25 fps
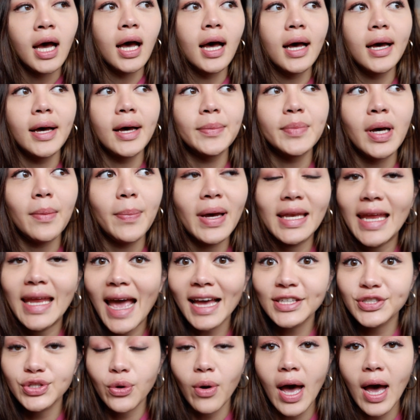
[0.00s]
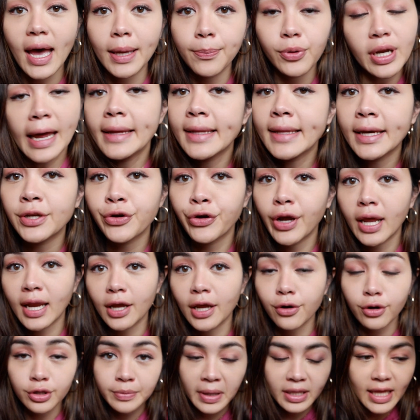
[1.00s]
Um, but yeah, so I put eyeliner
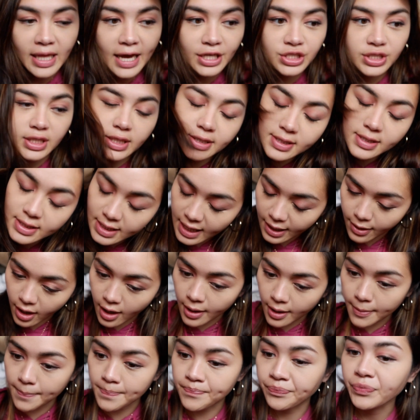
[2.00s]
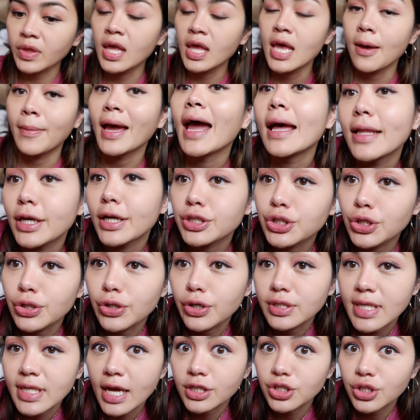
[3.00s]
and I curled my lashes. Um, my
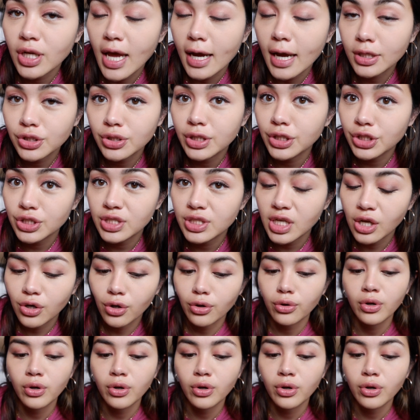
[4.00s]
eyelash actually should say